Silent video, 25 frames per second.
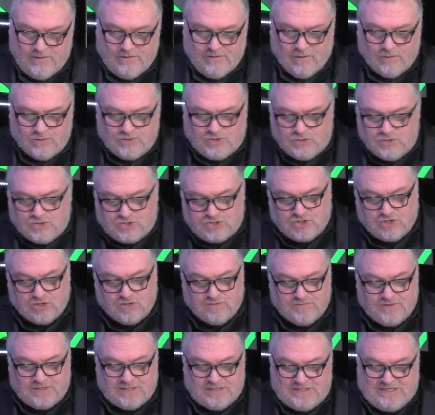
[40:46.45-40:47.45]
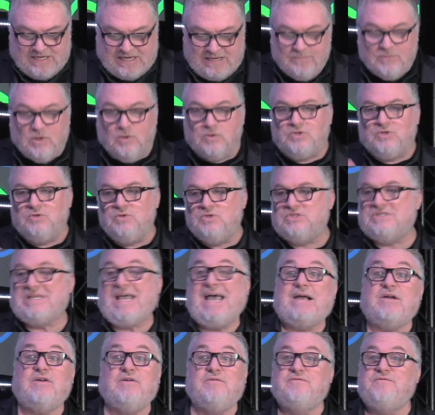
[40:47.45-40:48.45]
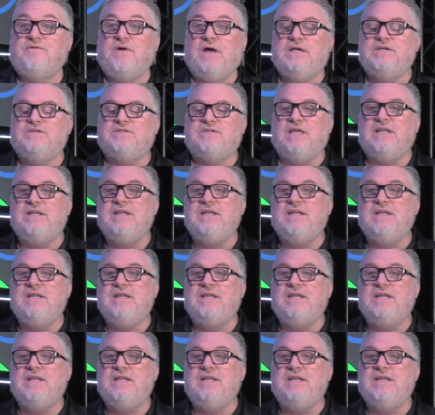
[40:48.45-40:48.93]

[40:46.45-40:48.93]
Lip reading: those who serve on a team, those who sacrifice